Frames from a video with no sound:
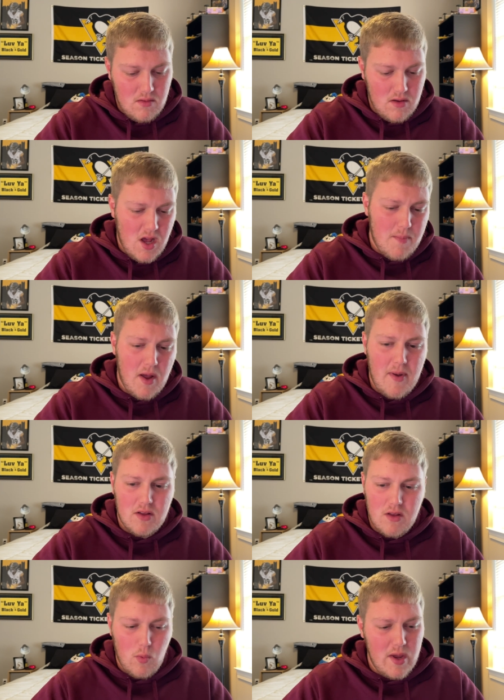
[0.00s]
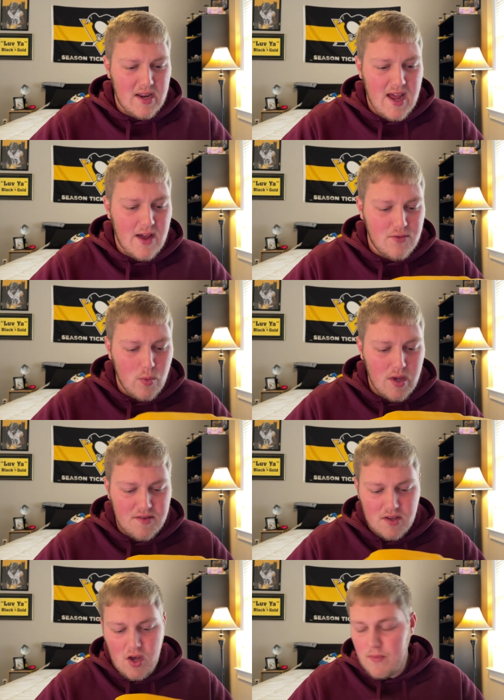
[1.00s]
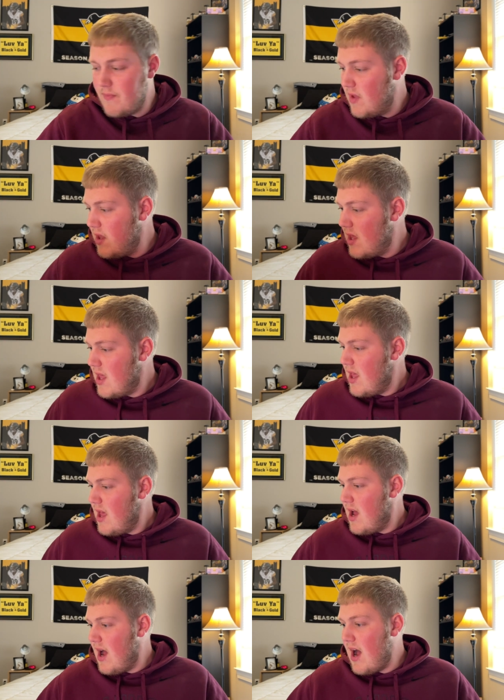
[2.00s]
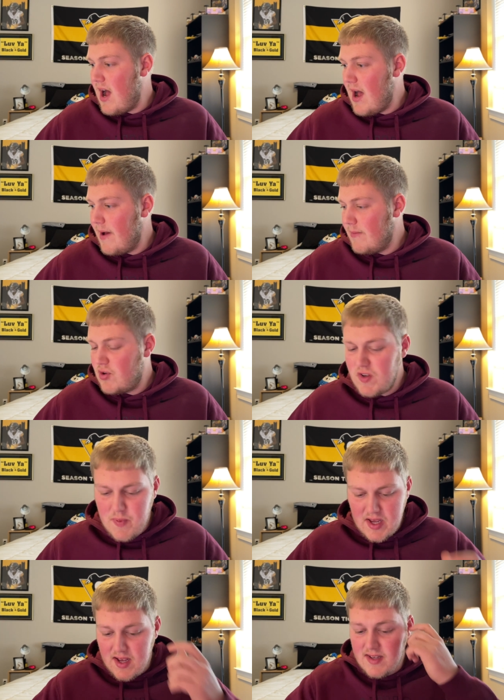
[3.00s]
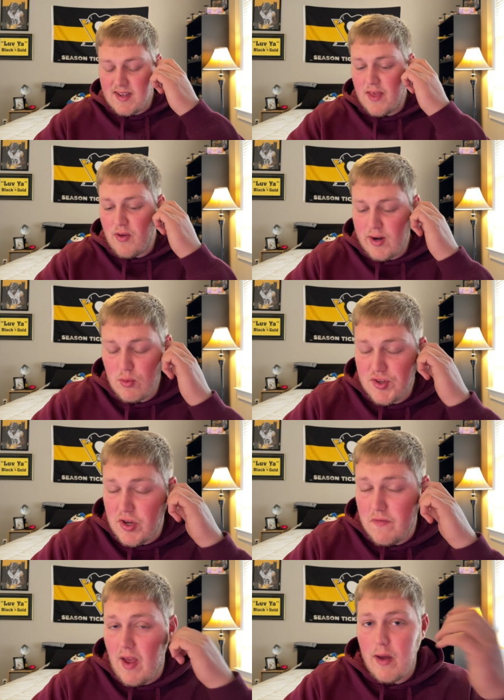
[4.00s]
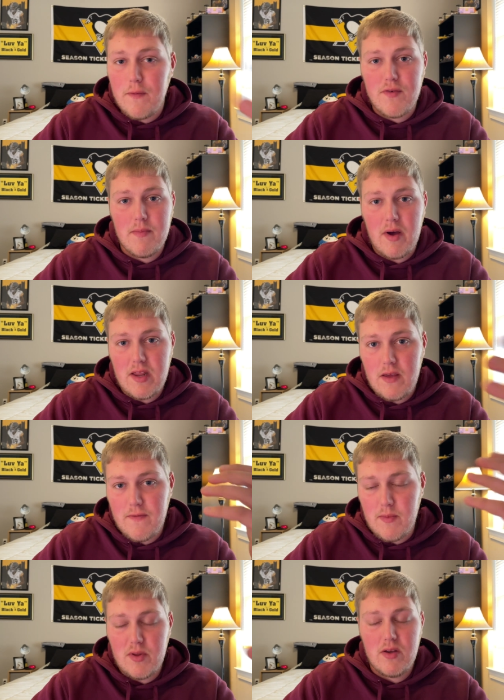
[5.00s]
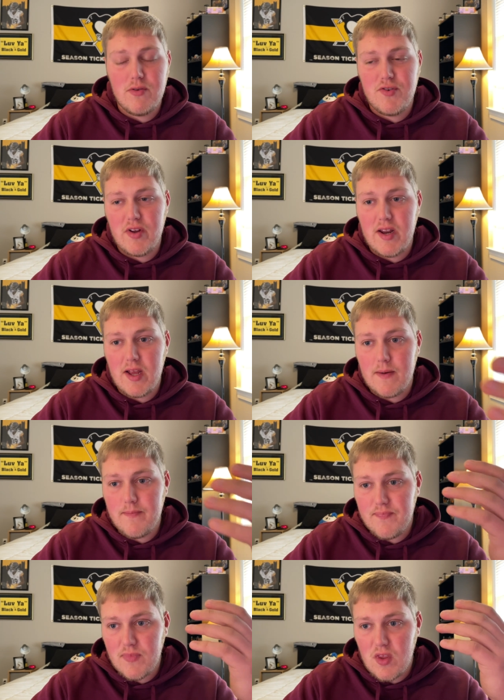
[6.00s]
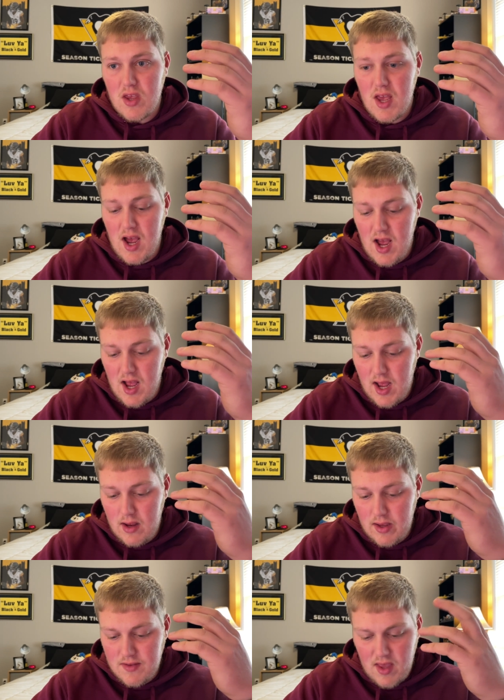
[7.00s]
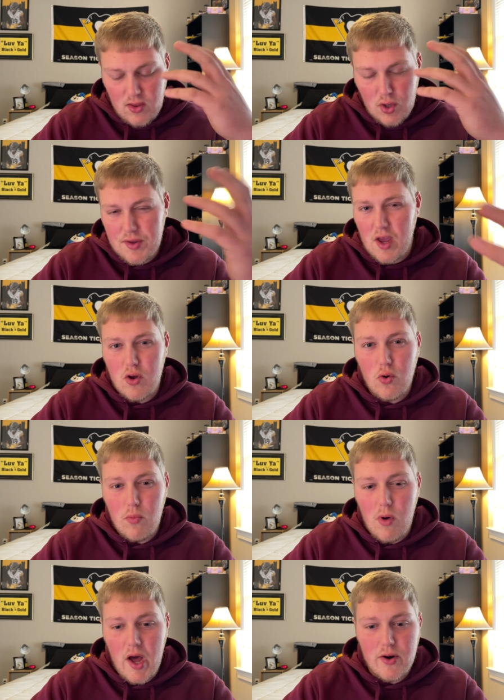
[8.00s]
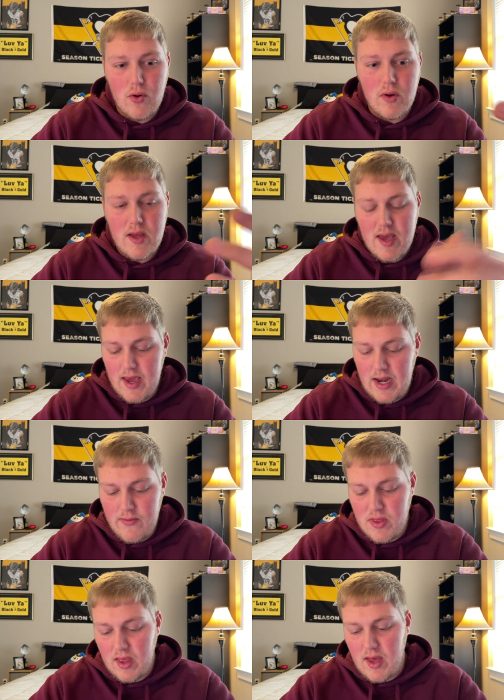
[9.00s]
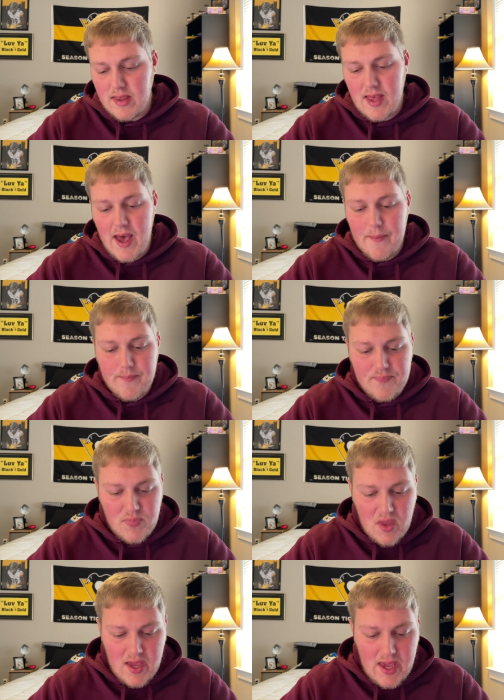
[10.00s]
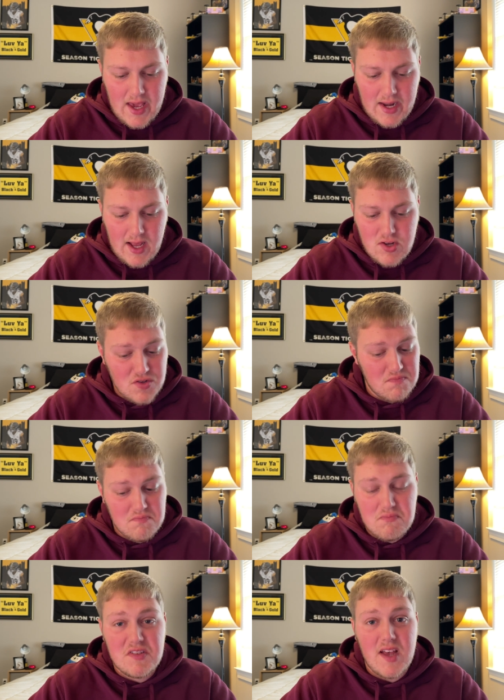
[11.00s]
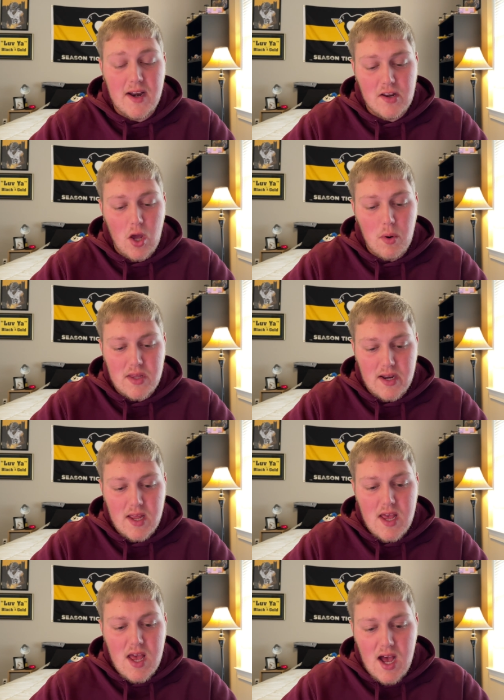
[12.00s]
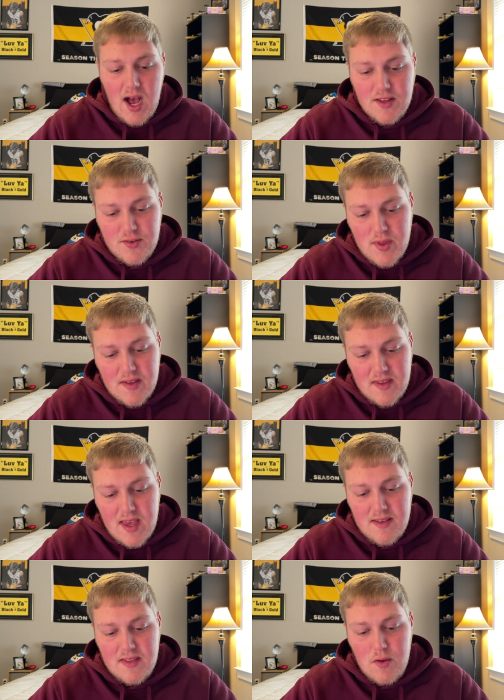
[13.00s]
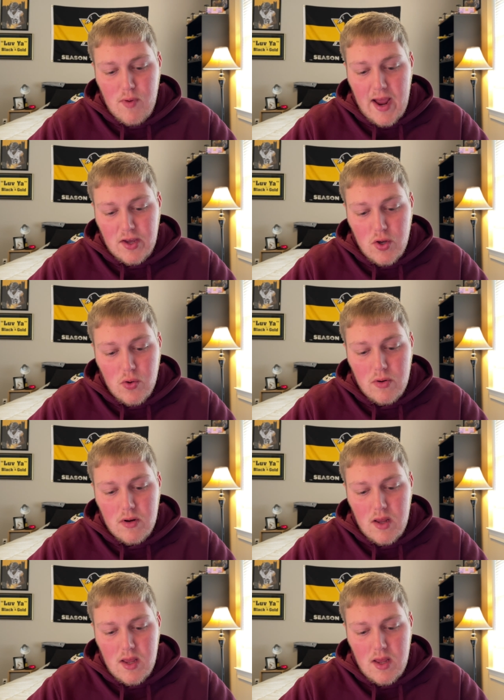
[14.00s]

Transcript: Uh, probably about a week and a half, two weeks ago. Um, just because I thought it was a good value for the money, for the materials you're getting. Uh, it, it, looked like a cool model and everything like that. And I just decided to go with it. Uh, so this is the Raccoon.